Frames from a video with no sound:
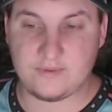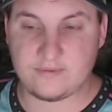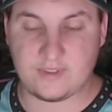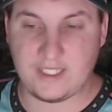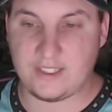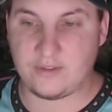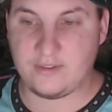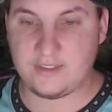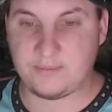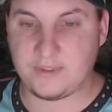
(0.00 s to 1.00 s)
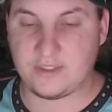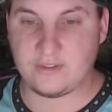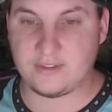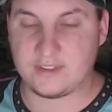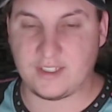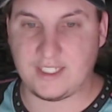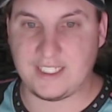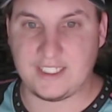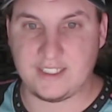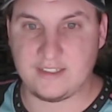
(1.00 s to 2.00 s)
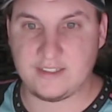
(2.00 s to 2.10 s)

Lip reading: Thank goodness, because I